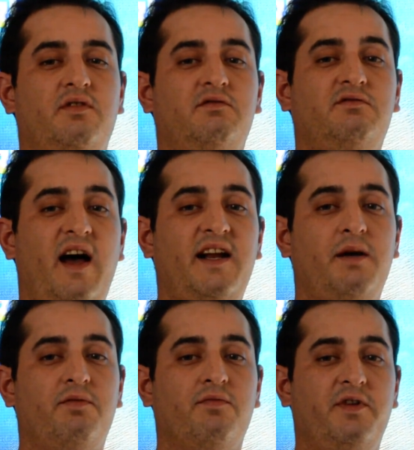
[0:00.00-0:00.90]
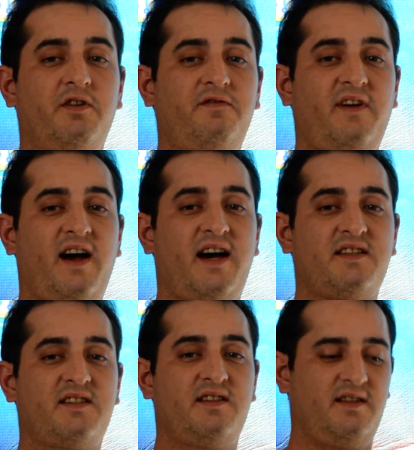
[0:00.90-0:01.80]
lineup real
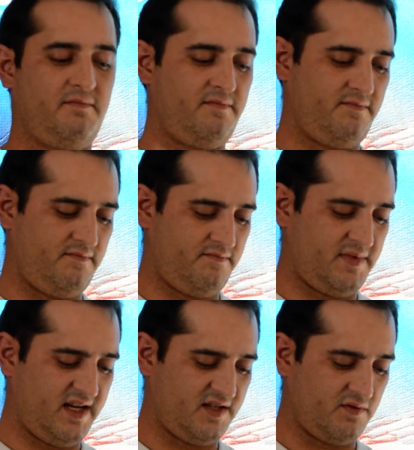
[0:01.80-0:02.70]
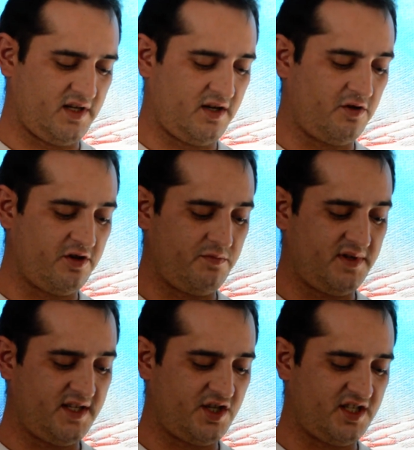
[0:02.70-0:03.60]
fast because we're going to go through the
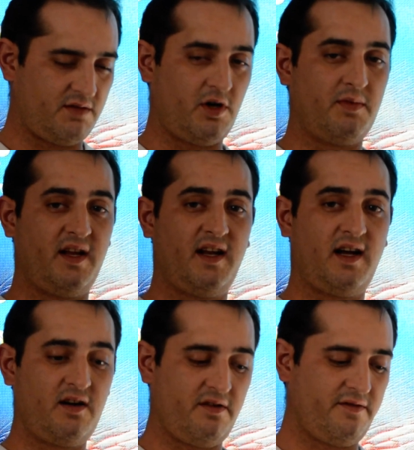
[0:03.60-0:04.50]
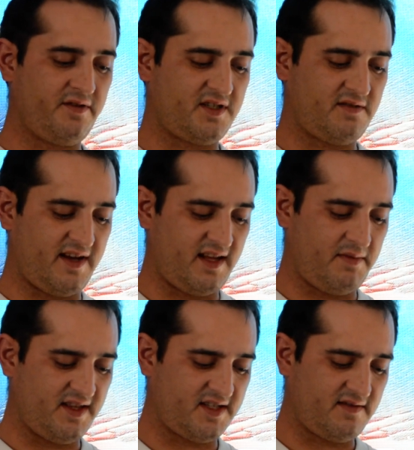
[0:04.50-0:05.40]
positions in a moment, and I'll go through the slate. I
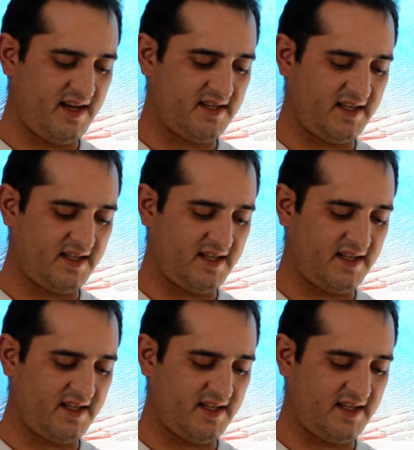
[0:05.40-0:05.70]
mean, the slate is